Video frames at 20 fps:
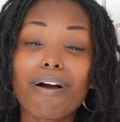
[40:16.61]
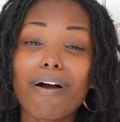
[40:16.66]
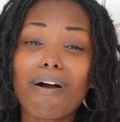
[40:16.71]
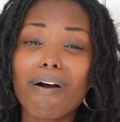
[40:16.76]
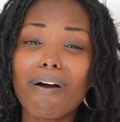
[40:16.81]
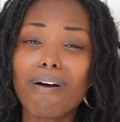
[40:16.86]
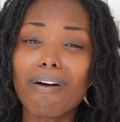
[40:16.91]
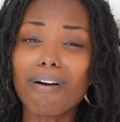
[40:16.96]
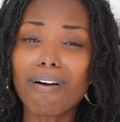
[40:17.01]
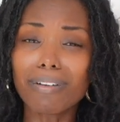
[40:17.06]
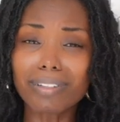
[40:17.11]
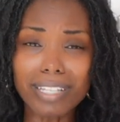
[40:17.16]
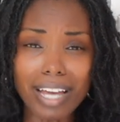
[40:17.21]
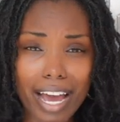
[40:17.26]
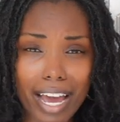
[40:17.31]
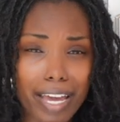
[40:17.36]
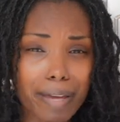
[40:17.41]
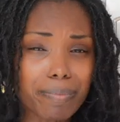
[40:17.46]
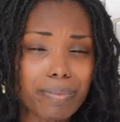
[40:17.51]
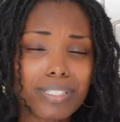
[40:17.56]
all
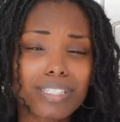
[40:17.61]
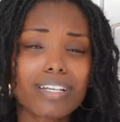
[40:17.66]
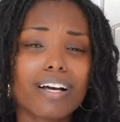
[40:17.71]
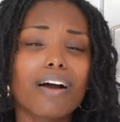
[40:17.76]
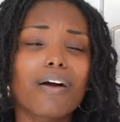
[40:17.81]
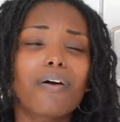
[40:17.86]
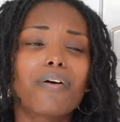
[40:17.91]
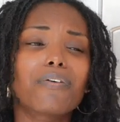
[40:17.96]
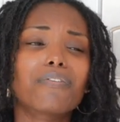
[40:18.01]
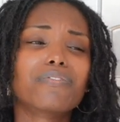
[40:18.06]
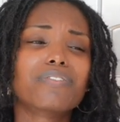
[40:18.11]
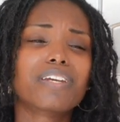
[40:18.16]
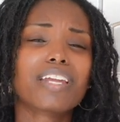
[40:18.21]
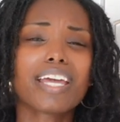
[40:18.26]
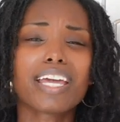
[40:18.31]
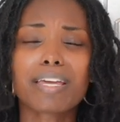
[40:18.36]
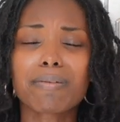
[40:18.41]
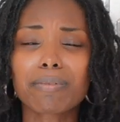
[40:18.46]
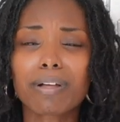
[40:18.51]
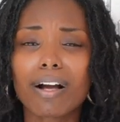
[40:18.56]
types of
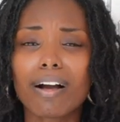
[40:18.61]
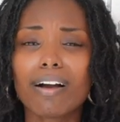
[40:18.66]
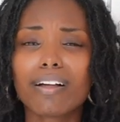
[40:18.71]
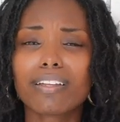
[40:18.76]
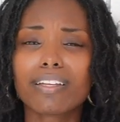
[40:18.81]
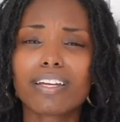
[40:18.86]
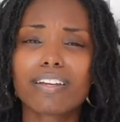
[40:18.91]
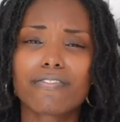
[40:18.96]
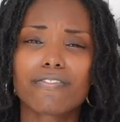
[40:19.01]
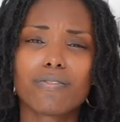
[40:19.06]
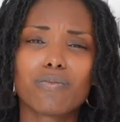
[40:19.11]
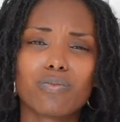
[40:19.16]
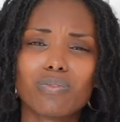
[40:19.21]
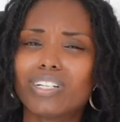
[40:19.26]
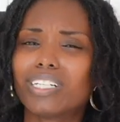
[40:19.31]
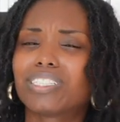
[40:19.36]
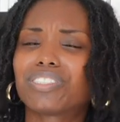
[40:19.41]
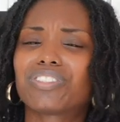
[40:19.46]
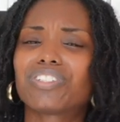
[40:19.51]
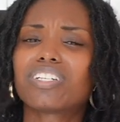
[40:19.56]
name calling from
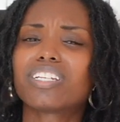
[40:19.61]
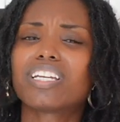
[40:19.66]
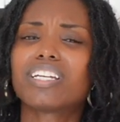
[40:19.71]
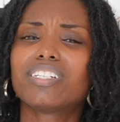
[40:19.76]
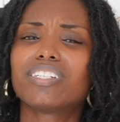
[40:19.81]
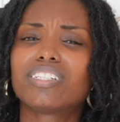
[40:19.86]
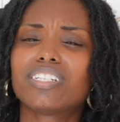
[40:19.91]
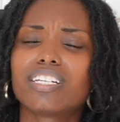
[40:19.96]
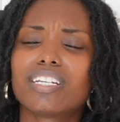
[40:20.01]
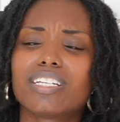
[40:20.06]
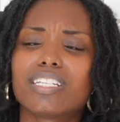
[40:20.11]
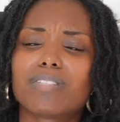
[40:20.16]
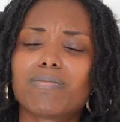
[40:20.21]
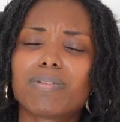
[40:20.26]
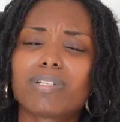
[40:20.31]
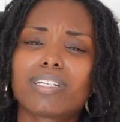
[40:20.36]
Western nations